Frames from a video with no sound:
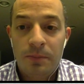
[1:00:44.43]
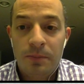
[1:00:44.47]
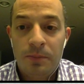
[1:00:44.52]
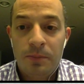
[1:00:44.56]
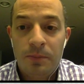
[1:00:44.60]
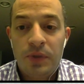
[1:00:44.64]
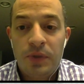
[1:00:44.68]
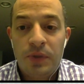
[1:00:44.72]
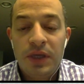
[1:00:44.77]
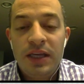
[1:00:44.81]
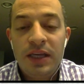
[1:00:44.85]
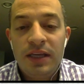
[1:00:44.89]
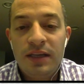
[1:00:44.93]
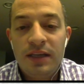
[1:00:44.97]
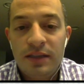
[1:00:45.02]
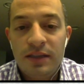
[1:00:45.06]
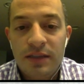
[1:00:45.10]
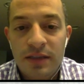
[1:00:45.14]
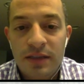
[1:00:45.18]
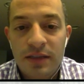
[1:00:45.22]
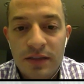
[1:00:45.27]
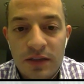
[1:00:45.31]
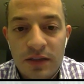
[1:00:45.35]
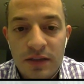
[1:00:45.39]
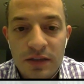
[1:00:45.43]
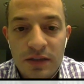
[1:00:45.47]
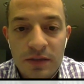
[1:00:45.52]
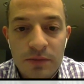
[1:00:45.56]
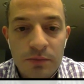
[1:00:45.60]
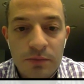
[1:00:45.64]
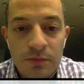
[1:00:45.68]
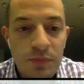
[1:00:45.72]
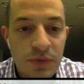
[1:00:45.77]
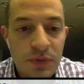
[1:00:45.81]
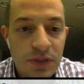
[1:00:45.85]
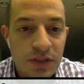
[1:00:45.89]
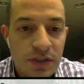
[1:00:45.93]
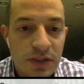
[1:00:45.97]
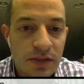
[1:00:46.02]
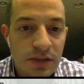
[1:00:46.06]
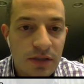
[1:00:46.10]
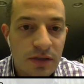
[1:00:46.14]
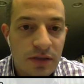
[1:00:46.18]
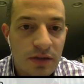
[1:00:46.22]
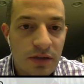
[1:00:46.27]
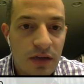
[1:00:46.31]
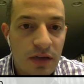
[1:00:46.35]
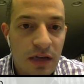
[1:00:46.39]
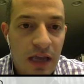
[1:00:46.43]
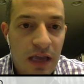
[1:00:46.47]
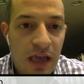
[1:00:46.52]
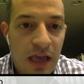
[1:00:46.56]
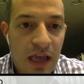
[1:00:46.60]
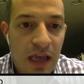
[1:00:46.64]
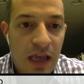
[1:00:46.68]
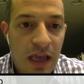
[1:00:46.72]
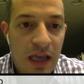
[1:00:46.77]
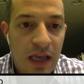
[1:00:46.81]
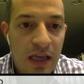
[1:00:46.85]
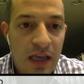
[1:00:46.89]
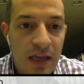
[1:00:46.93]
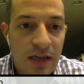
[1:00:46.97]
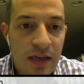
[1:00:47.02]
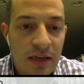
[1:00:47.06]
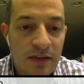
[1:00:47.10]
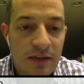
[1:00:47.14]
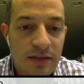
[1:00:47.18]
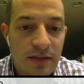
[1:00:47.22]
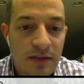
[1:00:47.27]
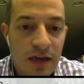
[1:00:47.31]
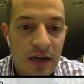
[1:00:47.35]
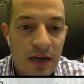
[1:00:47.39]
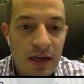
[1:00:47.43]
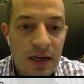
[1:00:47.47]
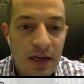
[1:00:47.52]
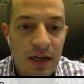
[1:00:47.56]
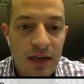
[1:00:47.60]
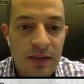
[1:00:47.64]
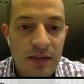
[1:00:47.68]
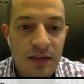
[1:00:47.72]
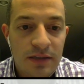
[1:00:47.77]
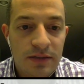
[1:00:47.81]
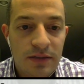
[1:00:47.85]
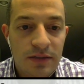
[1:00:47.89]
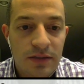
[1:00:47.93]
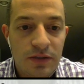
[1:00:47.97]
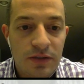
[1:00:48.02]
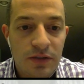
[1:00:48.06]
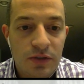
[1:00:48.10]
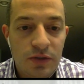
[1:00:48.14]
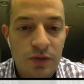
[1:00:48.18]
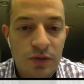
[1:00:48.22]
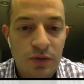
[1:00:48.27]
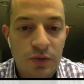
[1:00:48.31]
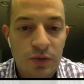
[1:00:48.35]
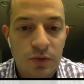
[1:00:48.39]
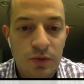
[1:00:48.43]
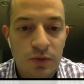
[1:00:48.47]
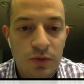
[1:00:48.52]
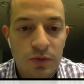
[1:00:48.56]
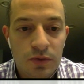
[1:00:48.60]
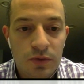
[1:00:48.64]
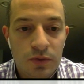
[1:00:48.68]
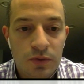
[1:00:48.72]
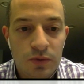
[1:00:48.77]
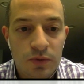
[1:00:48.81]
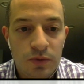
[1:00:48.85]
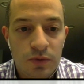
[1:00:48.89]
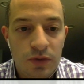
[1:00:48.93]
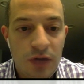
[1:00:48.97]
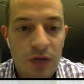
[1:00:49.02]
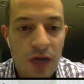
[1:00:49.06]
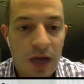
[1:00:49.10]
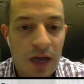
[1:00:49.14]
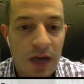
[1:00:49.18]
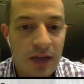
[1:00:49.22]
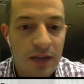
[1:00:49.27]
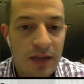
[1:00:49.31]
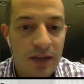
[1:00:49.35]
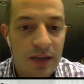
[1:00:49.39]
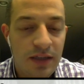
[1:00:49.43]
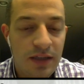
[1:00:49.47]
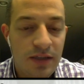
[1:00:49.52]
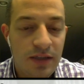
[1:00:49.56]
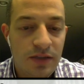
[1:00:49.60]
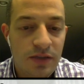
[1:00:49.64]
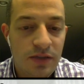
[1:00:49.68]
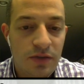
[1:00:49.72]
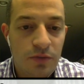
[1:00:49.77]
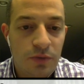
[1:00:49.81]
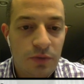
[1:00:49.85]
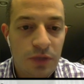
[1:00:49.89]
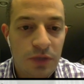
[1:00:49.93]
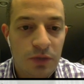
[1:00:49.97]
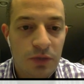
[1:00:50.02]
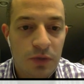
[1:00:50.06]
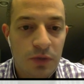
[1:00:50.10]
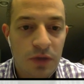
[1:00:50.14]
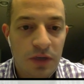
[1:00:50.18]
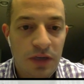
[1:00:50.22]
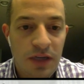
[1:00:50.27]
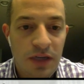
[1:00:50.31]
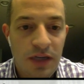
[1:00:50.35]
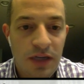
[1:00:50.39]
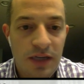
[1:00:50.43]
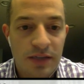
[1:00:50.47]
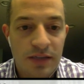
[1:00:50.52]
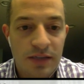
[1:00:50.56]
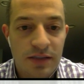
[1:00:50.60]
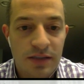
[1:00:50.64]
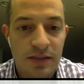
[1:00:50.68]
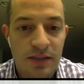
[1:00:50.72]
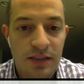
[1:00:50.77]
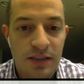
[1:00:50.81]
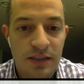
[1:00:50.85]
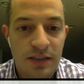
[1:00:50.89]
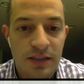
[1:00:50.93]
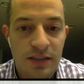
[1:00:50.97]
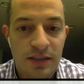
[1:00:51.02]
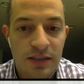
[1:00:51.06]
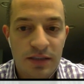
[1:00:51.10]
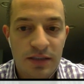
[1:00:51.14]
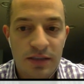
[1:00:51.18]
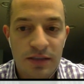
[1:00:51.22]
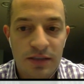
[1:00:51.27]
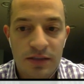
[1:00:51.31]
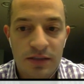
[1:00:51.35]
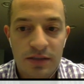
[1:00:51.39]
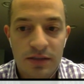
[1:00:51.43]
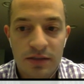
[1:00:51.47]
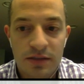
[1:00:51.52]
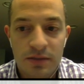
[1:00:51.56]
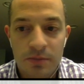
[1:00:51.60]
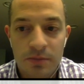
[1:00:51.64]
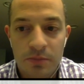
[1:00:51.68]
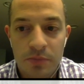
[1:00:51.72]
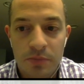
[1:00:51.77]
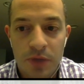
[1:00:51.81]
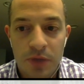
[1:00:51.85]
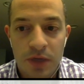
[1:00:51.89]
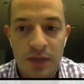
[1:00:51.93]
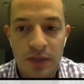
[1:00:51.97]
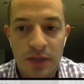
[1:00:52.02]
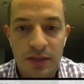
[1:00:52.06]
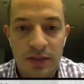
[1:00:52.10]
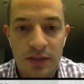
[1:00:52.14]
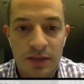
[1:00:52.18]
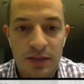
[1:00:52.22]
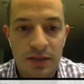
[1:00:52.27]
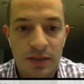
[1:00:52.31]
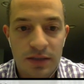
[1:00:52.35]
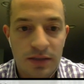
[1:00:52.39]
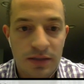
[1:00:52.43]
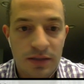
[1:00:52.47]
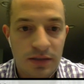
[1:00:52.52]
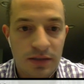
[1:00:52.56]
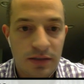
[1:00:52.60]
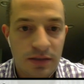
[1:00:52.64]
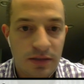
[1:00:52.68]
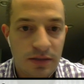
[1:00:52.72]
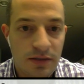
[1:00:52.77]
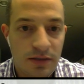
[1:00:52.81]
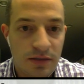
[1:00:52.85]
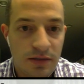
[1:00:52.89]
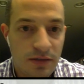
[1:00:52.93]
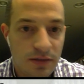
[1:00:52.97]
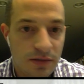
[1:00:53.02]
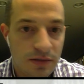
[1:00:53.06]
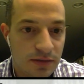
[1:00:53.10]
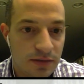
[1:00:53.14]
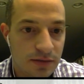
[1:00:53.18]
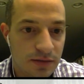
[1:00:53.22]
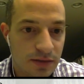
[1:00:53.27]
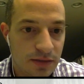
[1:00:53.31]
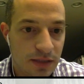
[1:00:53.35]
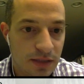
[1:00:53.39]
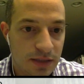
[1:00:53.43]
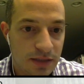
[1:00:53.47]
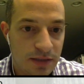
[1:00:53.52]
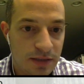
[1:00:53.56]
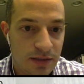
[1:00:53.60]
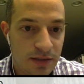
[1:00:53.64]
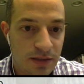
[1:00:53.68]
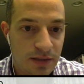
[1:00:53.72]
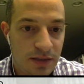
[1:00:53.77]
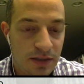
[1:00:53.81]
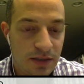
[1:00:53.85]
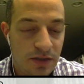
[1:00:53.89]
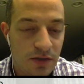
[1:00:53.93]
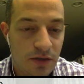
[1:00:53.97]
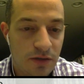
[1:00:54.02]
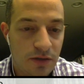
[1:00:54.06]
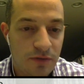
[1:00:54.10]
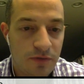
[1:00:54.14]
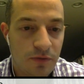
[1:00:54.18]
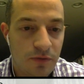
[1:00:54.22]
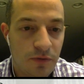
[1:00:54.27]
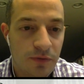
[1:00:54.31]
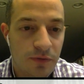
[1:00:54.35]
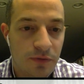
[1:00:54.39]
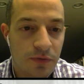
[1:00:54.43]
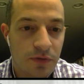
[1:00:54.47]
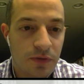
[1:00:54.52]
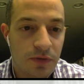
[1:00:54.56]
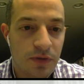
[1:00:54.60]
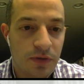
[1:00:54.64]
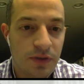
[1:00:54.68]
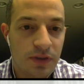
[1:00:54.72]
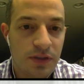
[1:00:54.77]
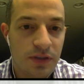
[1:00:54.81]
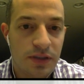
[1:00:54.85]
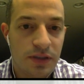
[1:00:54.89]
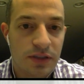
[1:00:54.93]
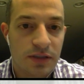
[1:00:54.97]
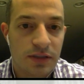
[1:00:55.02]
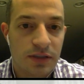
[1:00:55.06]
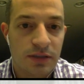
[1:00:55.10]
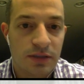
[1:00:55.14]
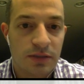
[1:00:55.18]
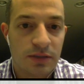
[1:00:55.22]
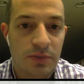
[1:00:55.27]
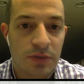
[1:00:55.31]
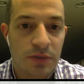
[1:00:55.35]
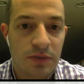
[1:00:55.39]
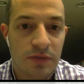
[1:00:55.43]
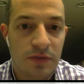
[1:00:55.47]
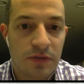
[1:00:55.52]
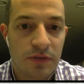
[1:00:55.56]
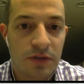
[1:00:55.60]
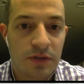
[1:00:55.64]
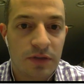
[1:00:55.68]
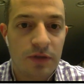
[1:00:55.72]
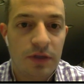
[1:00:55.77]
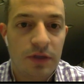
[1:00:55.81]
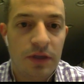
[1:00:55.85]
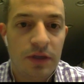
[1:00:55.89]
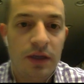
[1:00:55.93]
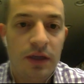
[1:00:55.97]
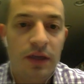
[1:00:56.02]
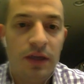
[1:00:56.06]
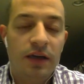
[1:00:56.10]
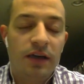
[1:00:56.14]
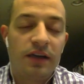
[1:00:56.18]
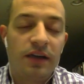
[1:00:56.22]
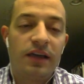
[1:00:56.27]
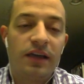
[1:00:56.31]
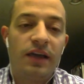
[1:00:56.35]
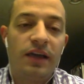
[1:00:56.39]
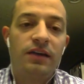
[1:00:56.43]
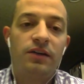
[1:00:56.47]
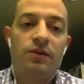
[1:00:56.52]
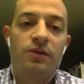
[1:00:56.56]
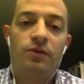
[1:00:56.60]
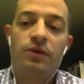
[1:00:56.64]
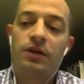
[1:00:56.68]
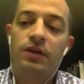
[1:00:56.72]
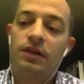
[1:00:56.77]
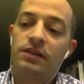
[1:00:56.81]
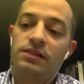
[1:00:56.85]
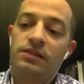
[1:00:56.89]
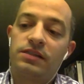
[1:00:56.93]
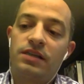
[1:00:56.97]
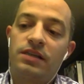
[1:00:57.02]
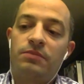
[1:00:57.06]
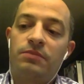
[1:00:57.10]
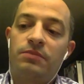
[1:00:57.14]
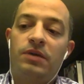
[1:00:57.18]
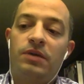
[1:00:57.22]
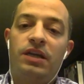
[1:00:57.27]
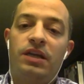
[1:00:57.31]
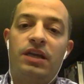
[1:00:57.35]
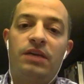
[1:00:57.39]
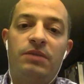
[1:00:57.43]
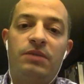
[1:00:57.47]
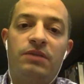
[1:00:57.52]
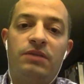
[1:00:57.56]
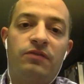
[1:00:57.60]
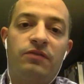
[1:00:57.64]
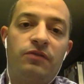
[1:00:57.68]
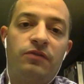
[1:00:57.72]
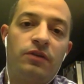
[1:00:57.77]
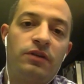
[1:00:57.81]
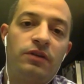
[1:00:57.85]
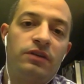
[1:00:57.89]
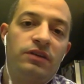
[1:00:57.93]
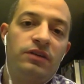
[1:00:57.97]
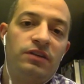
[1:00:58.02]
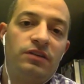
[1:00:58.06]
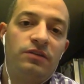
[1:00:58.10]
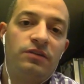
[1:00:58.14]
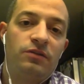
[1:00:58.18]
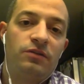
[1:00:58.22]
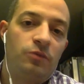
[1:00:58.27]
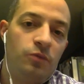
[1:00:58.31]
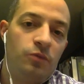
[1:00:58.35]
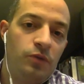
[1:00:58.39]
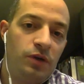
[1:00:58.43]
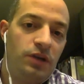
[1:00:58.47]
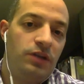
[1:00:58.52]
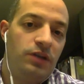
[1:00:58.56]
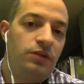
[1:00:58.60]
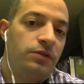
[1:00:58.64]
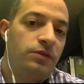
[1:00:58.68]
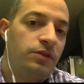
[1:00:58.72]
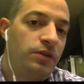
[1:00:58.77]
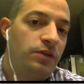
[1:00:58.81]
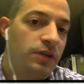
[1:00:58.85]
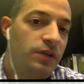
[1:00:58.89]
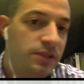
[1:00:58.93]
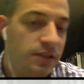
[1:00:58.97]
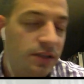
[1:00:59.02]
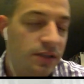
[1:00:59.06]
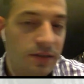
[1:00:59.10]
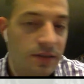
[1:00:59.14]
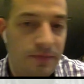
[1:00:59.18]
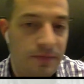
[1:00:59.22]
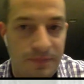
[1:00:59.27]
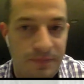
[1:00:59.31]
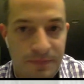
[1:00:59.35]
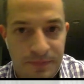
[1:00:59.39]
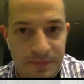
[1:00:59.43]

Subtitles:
Pete, here comes a tight end who got in the end zone week 1, hasn't seen it since, but let's see, caught 4 for 36 against Buffalo. Again, going against that Miami front. What are your thoughts here?